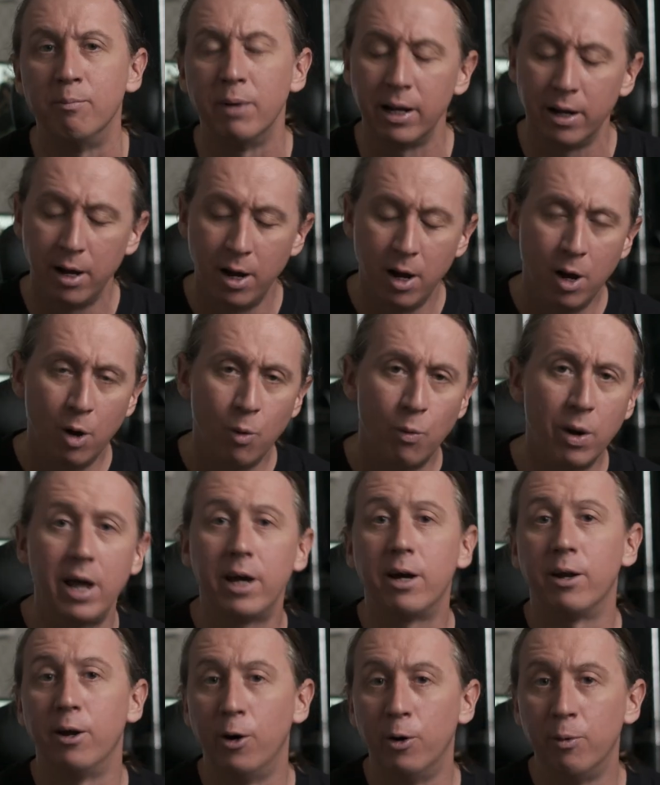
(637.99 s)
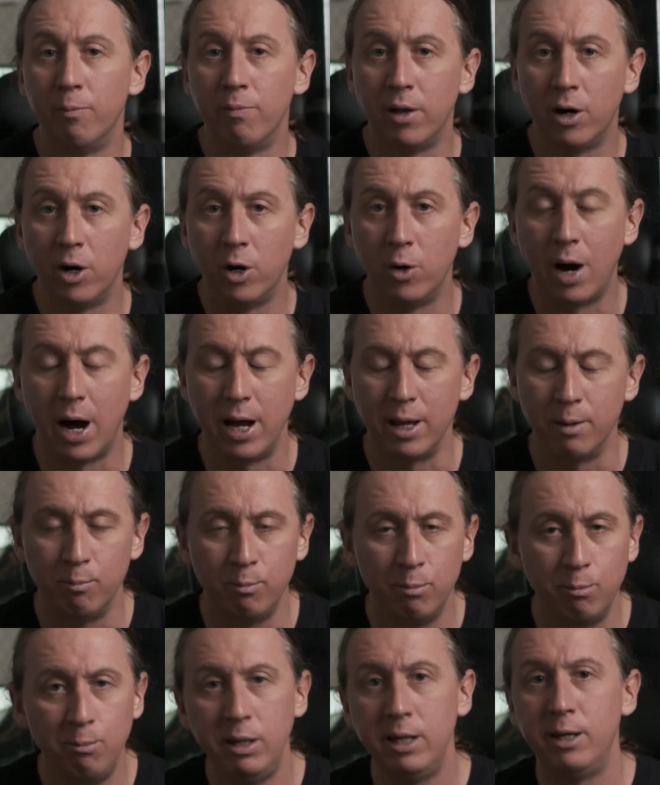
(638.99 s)
But when I got home though, I
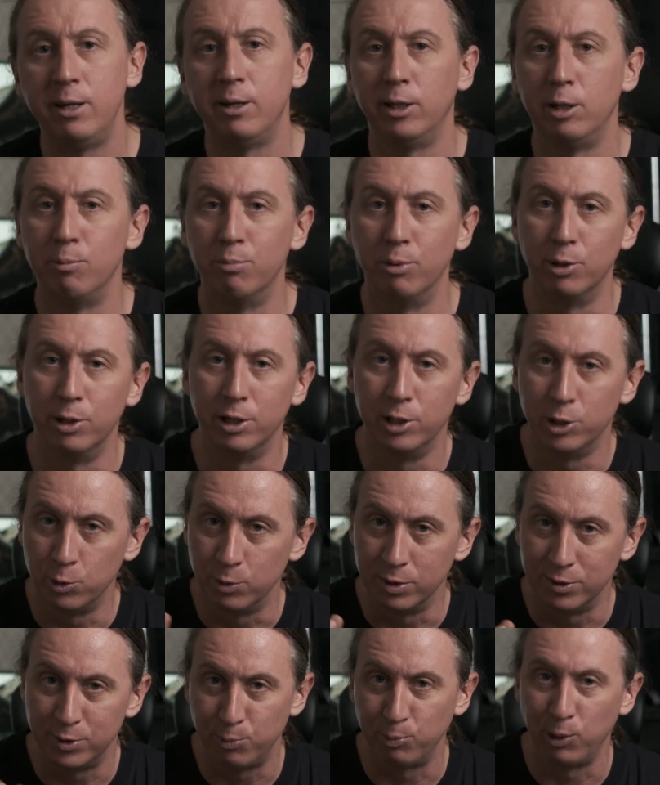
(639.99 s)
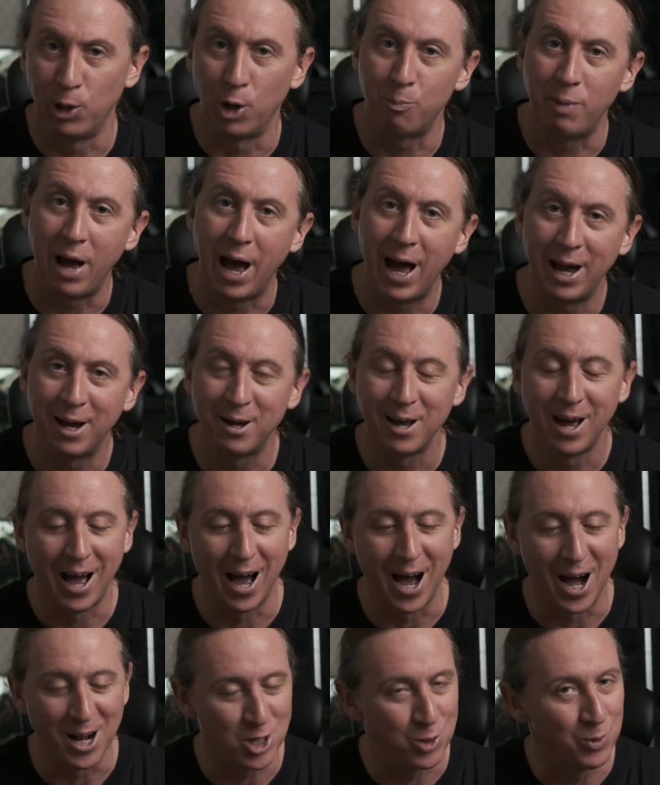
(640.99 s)
immediately put it into a Ziploc bag
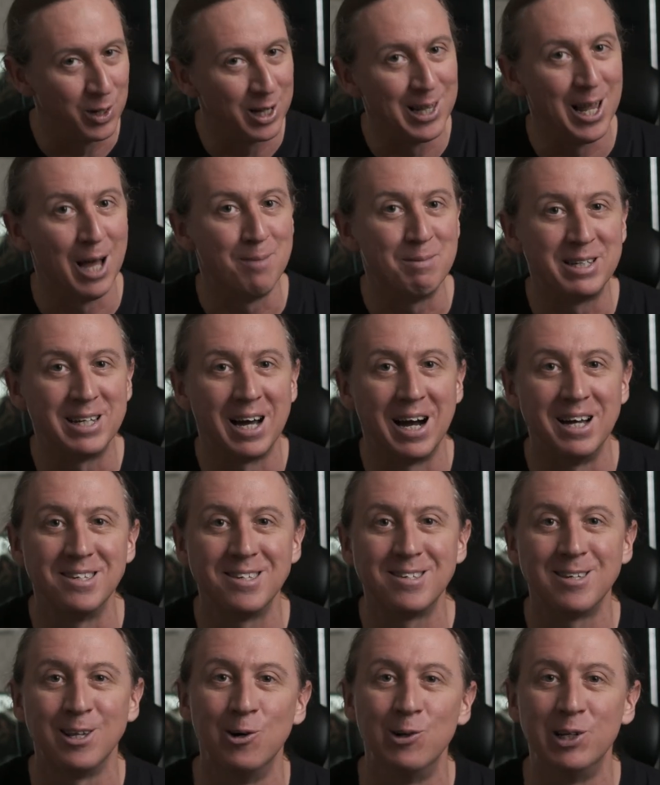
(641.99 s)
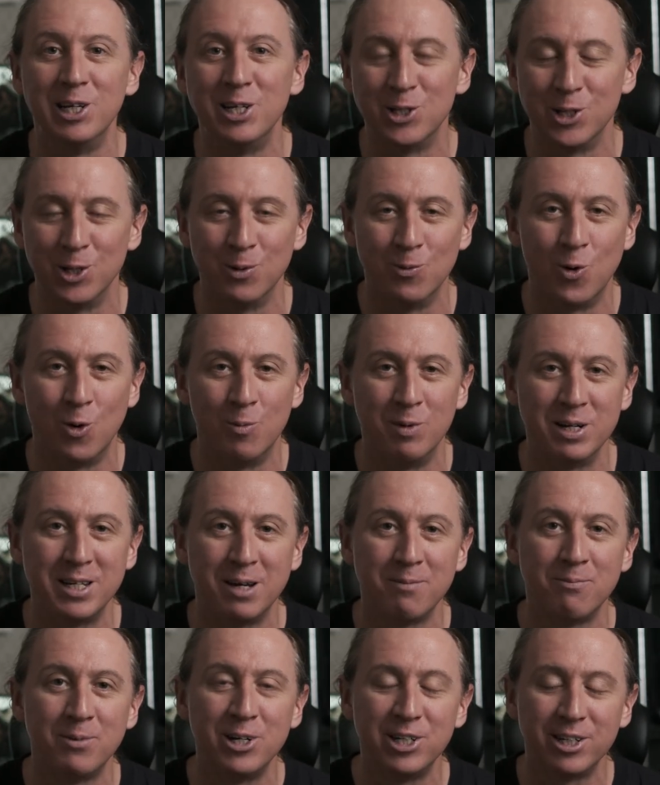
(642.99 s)
to acclimatize slowly to the warmer
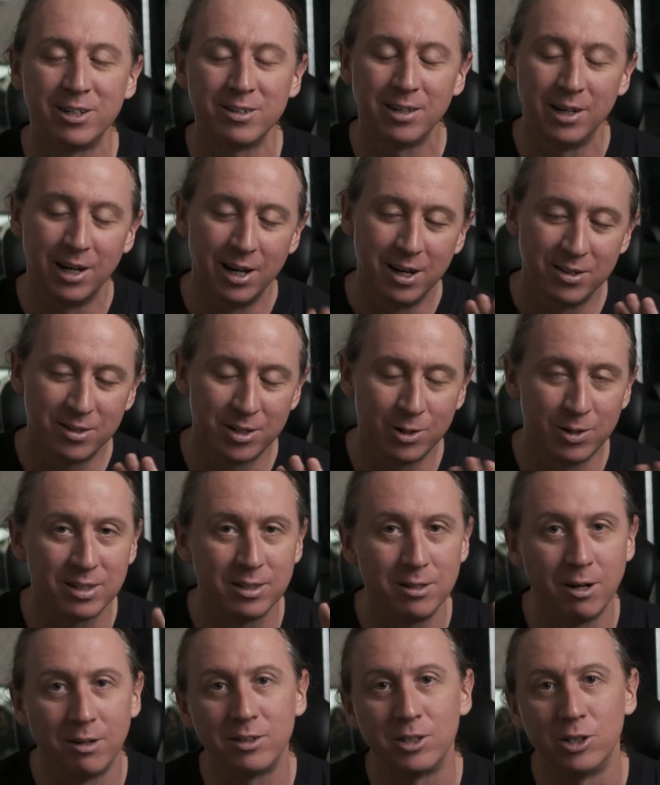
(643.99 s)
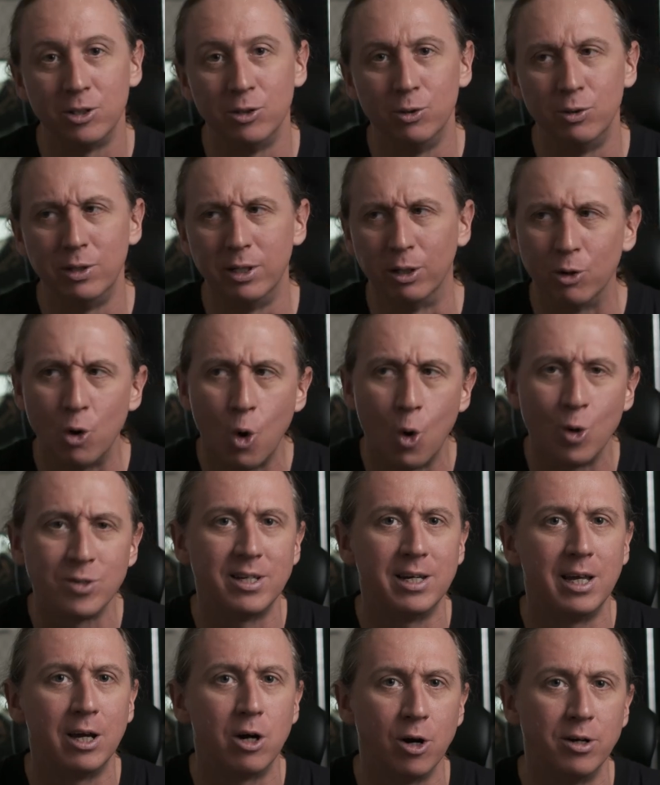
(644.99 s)
temperatures so as not to cause
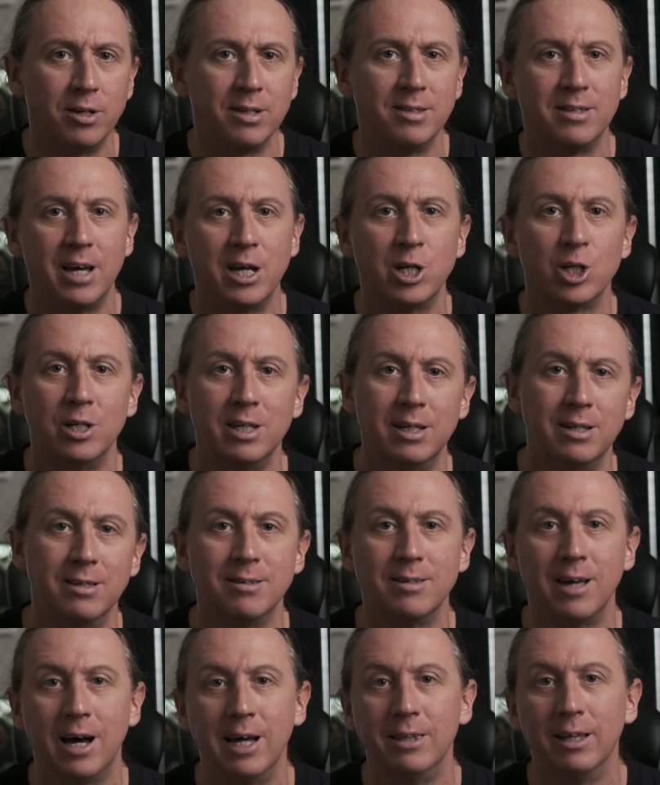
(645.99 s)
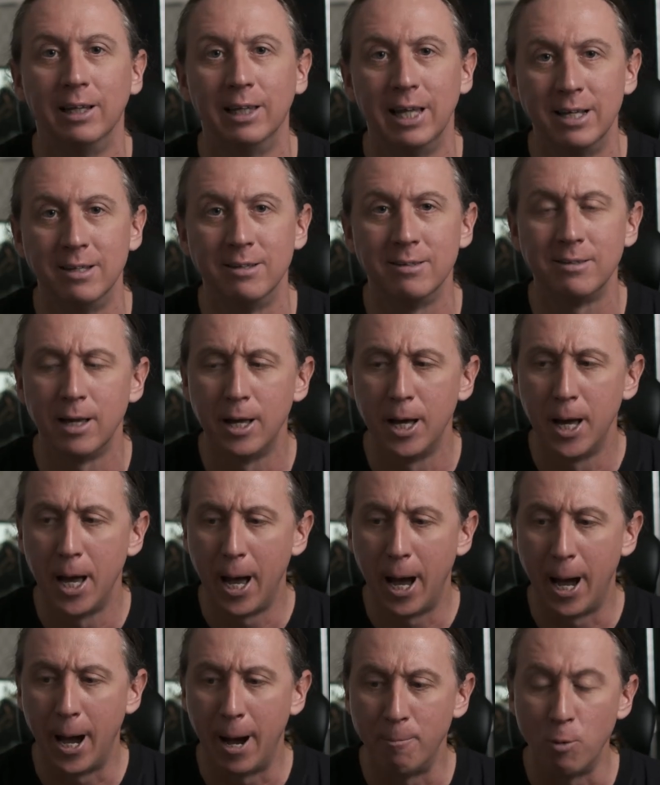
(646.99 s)
any condensation inside the lens
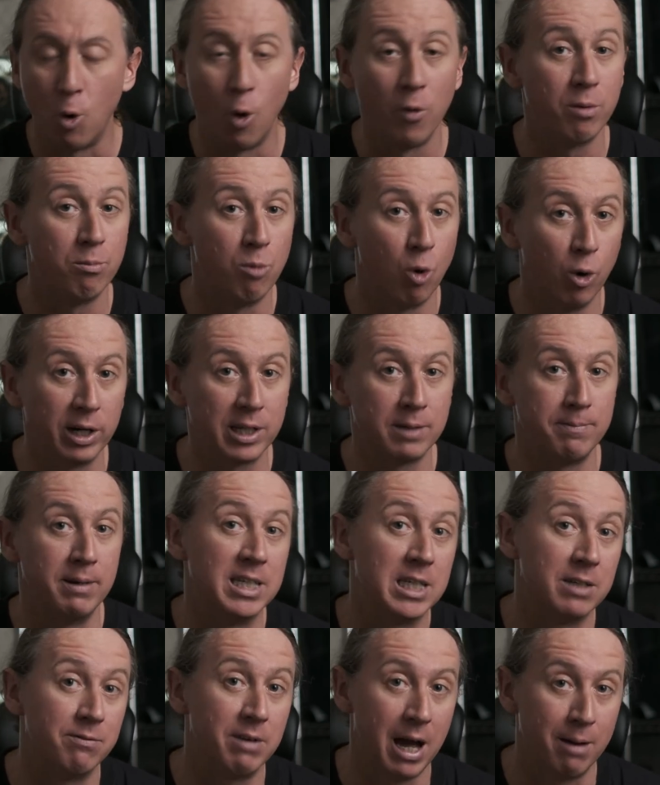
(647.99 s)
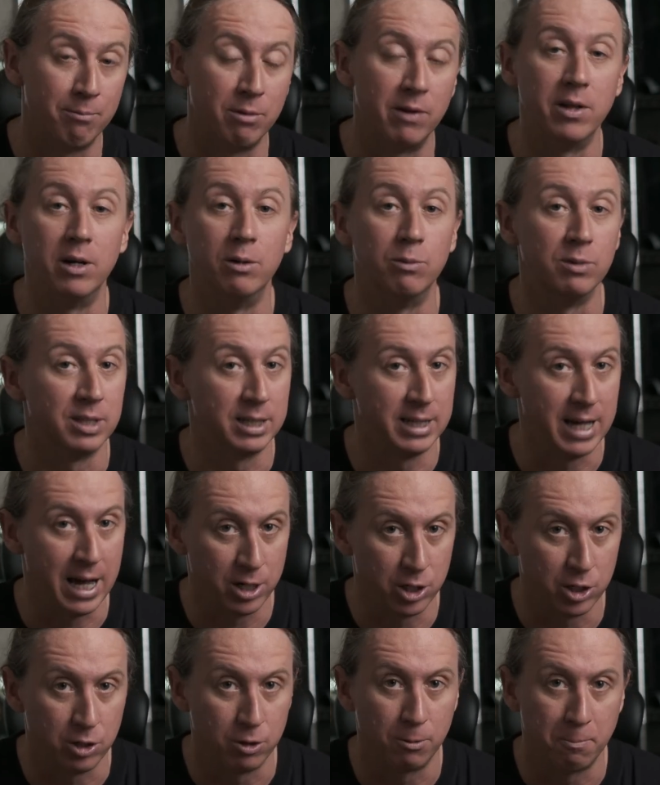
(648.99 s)
or the more expensive camera that it was
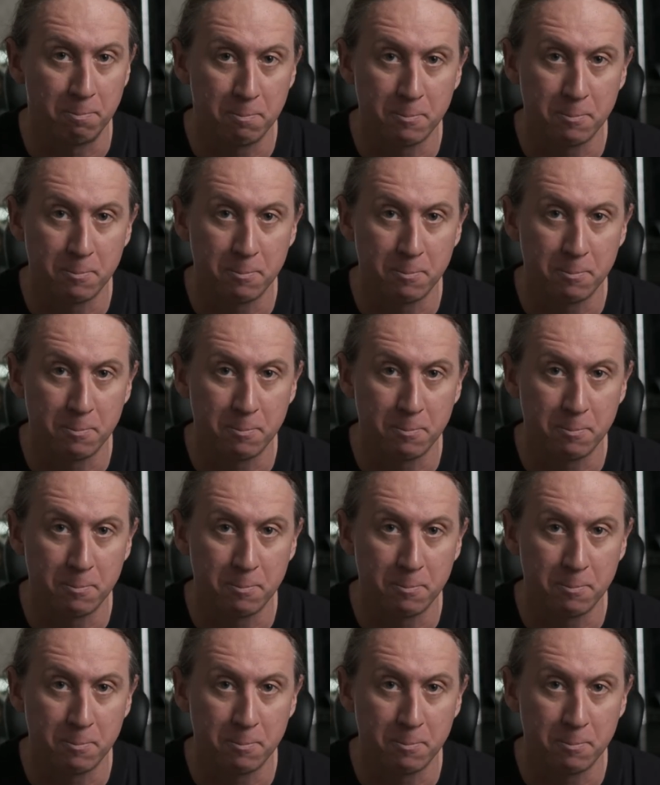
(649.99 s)
attached to.